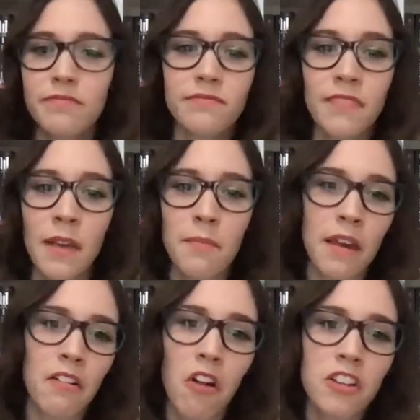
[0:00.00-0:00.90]
it meant a
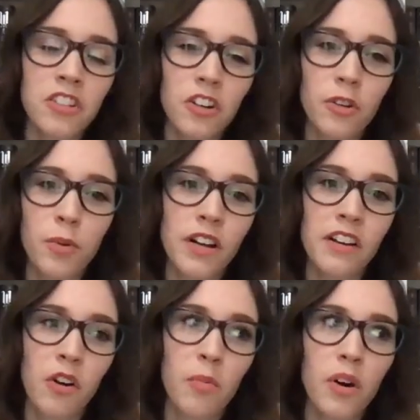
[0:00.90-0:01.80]
lot to her to put it in
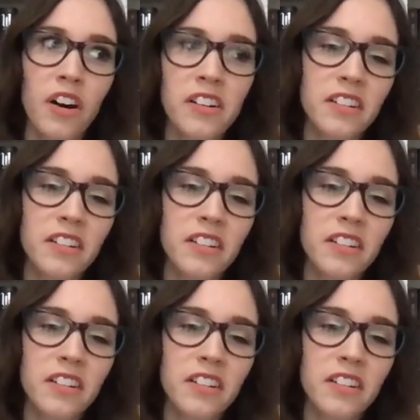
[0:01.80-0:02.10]
her book.